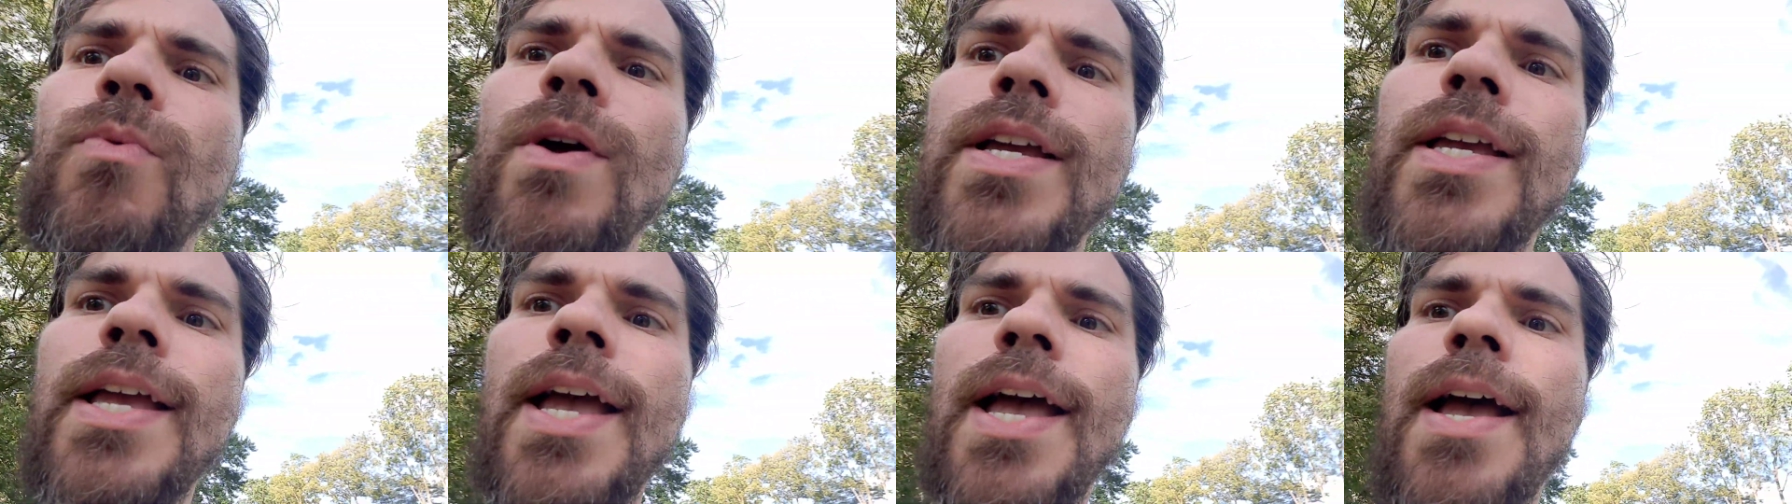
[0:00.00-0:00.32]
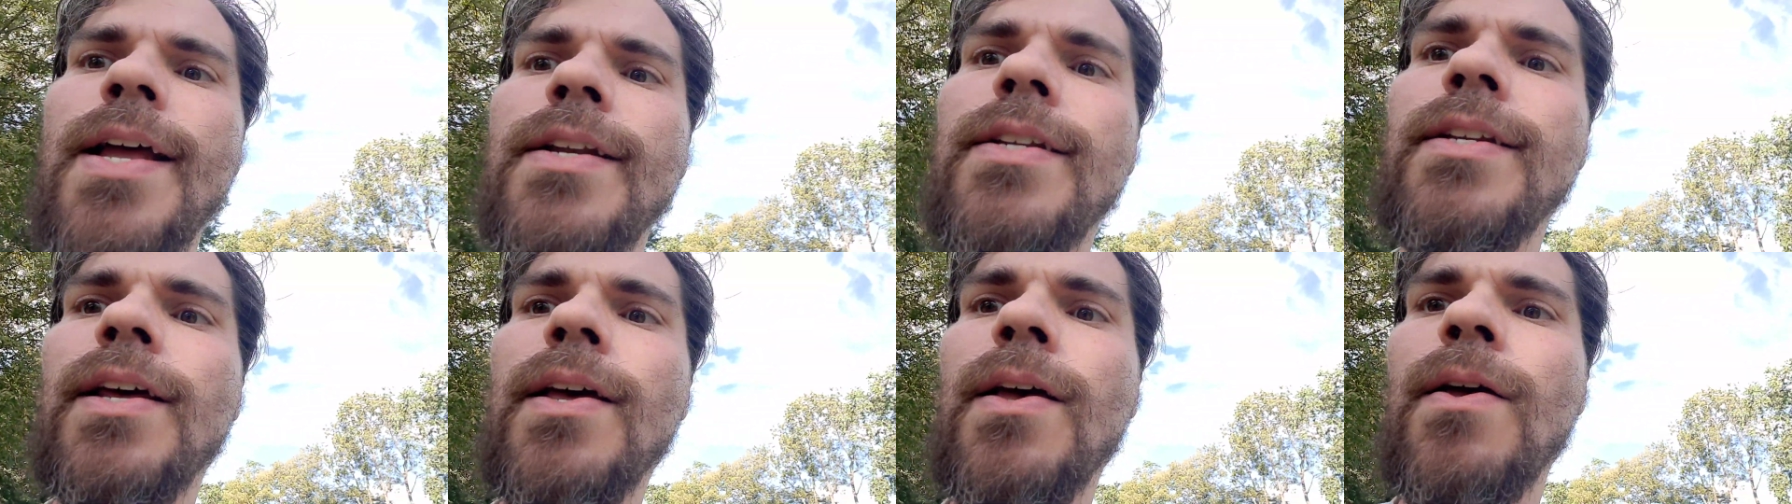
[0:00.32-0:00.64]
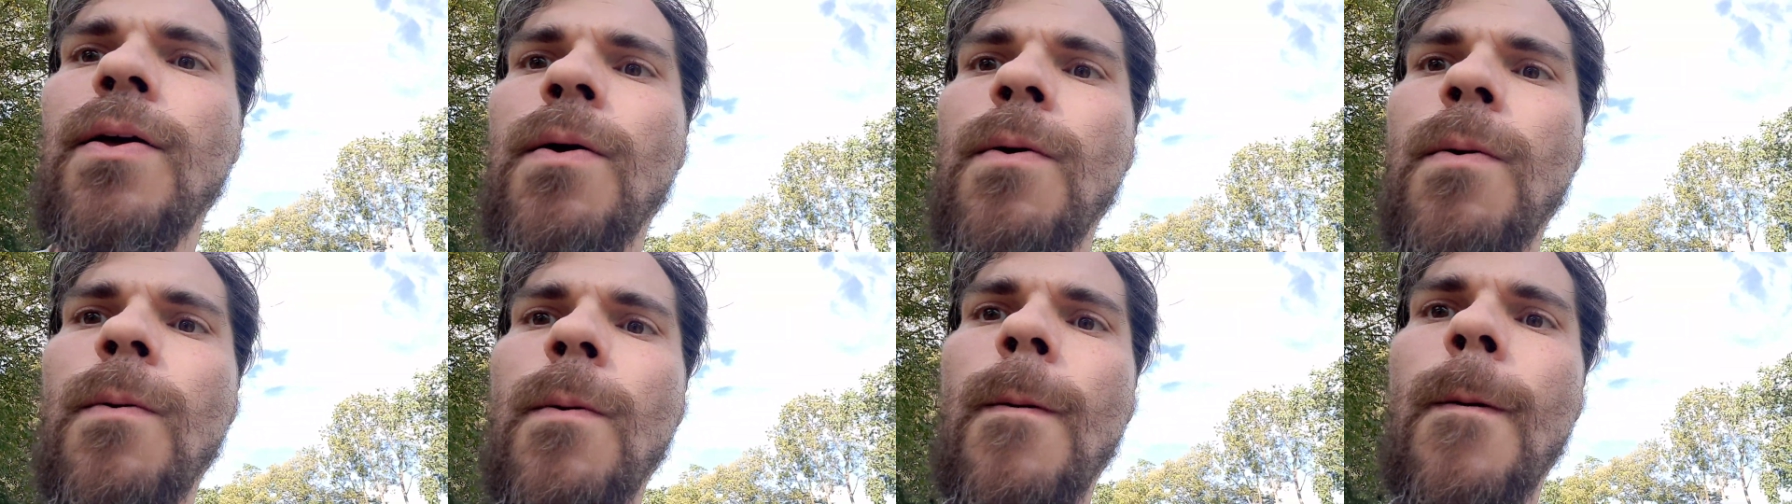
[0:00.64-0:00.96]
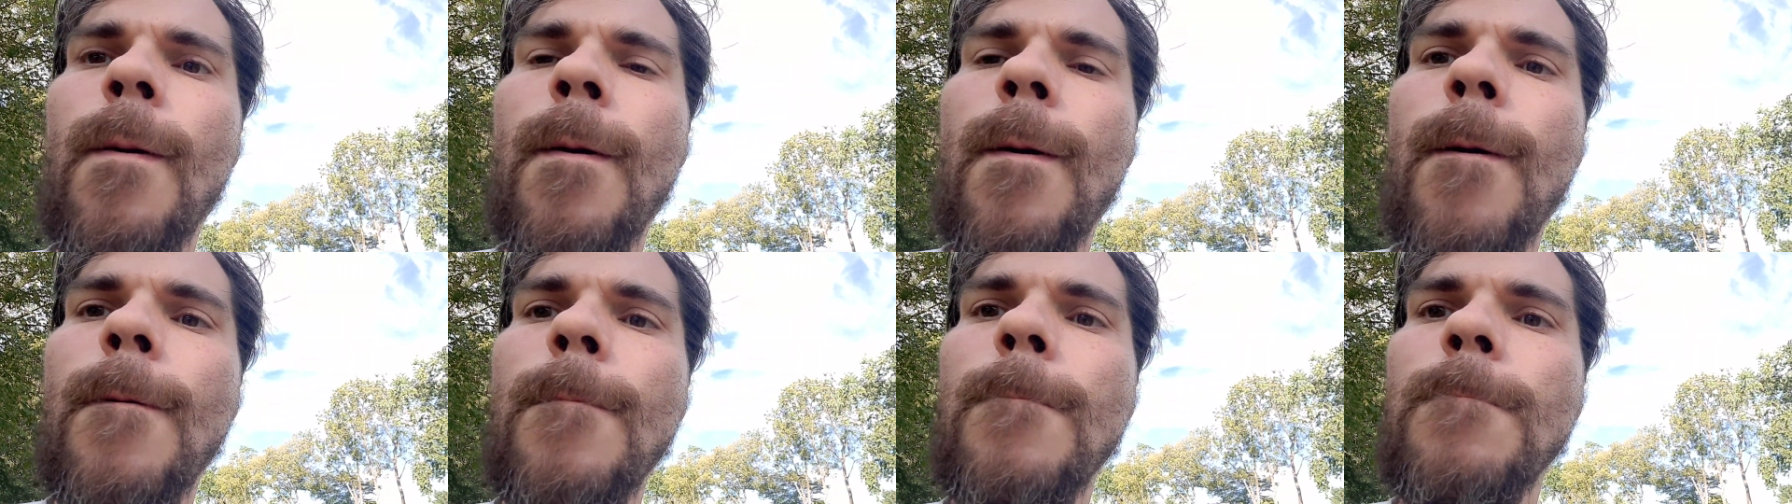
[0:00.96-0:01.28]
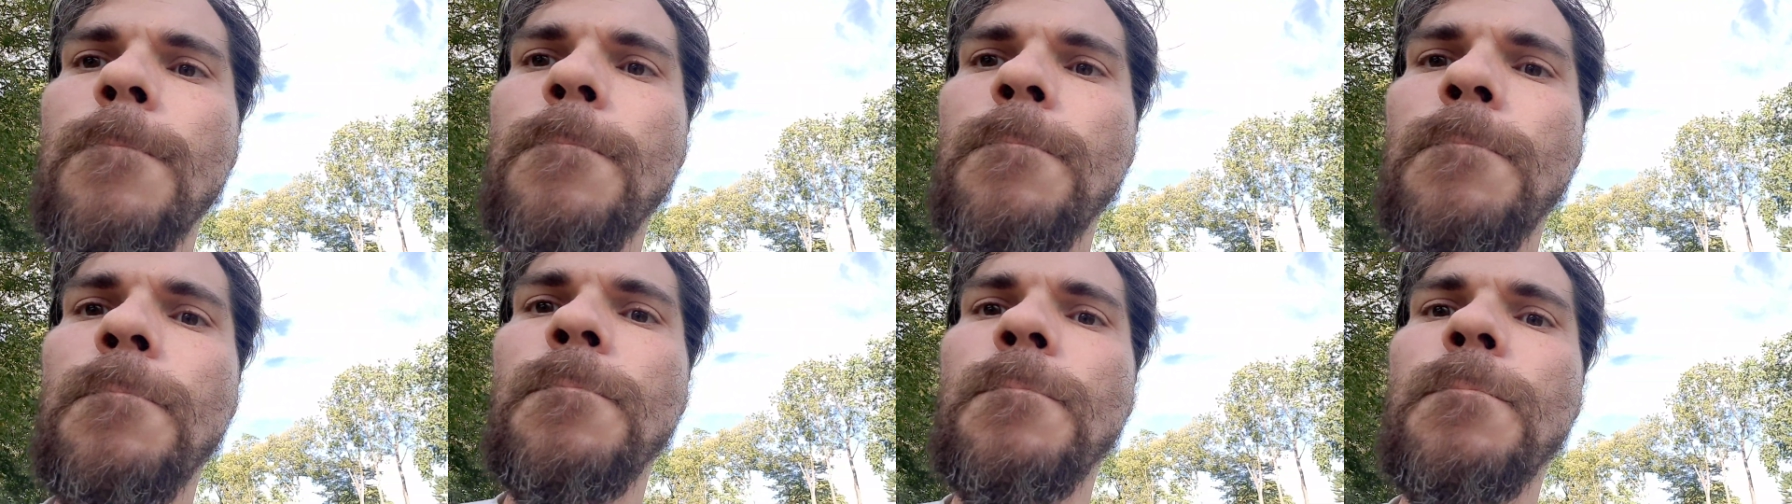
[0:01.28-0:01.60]
weekend,
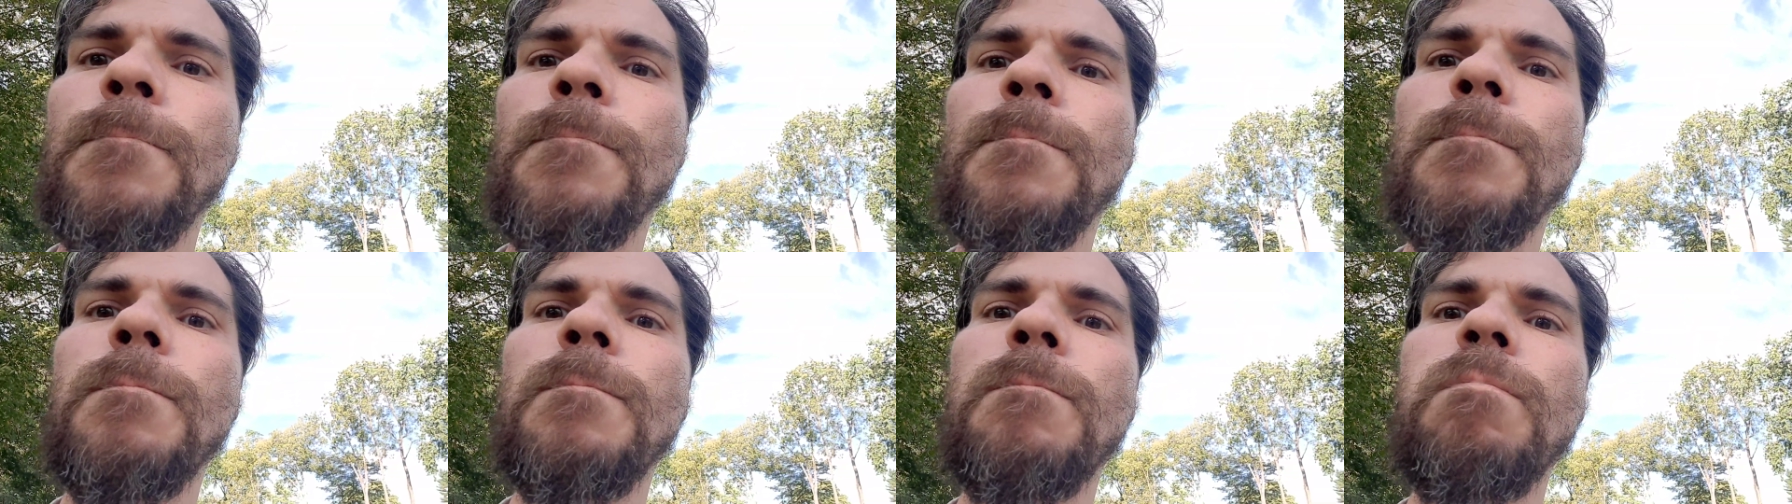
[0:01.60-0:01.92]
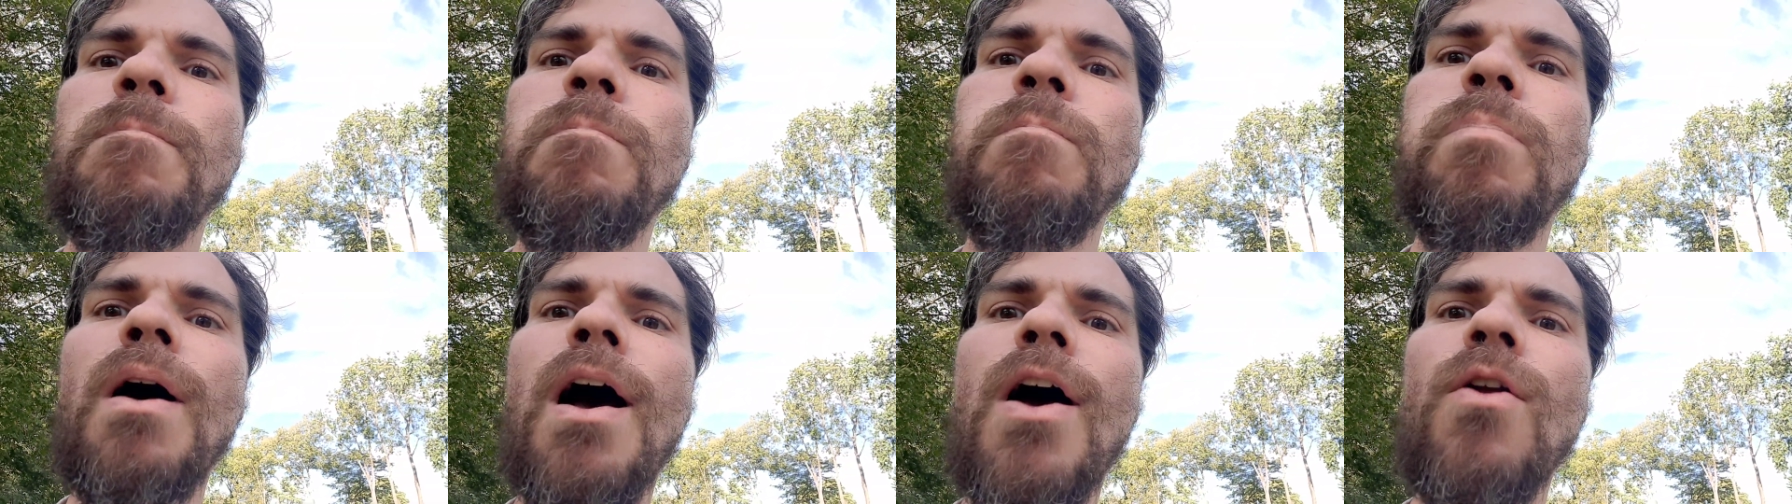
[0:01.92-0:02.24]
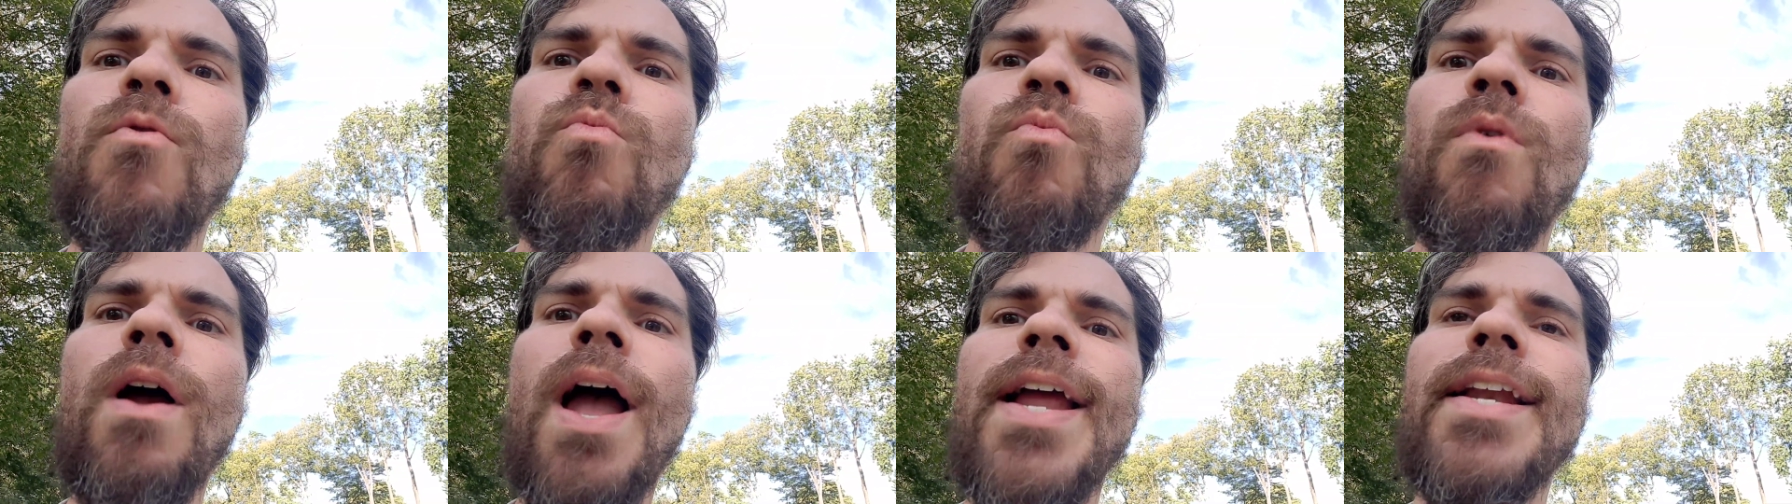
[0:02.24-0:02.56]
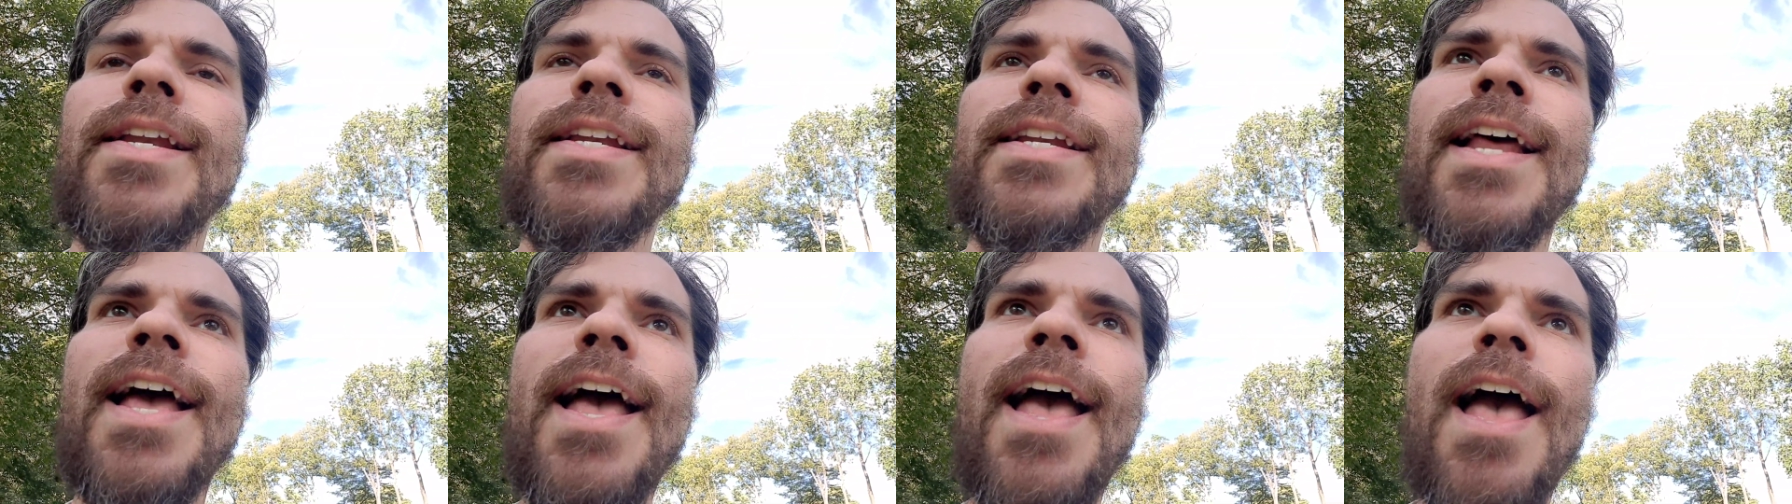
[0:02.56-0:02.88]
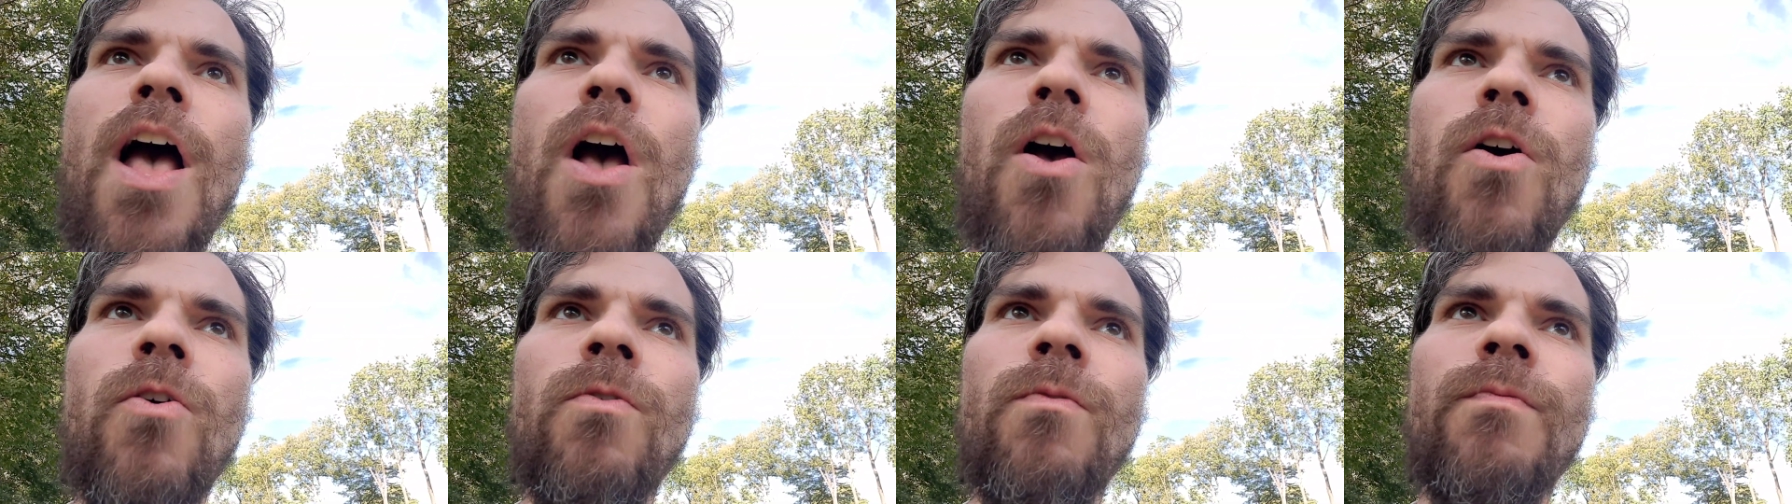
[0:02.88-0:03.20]
but right
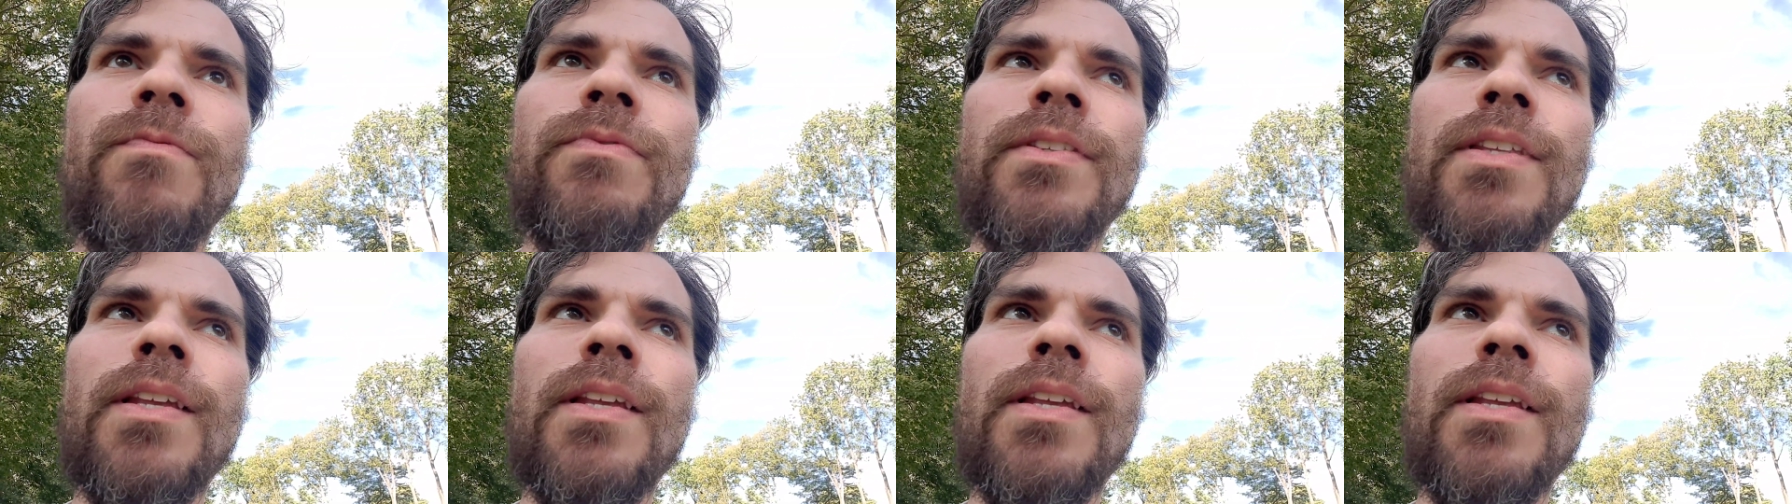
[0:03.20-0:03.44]
now,